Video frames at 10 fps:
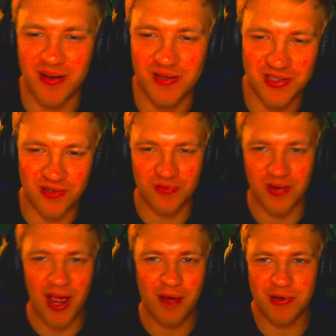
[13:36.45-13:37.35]
so
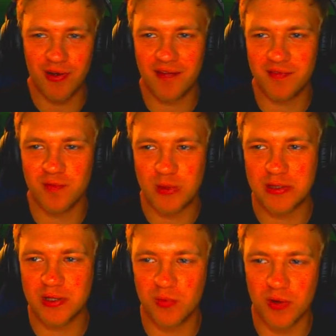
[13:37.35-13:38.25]
now we don't have to
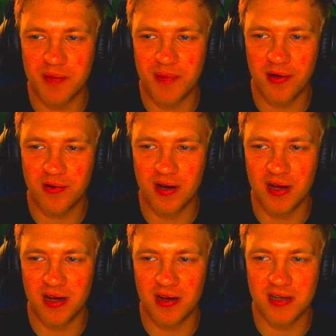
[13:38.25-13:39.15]
really worry about
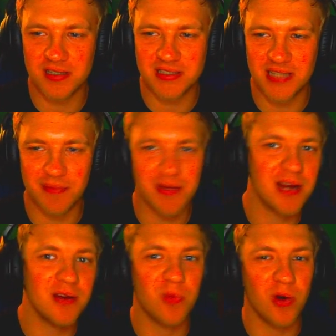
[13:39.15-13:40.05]

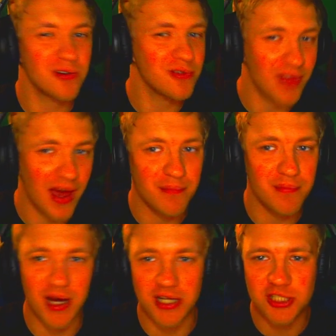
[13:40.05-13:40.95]
uncontaminated water that
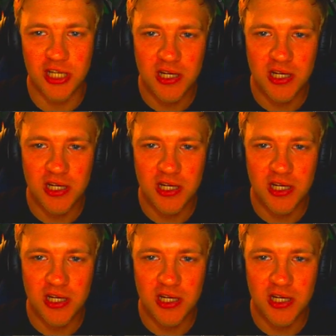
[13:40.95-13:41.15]
much.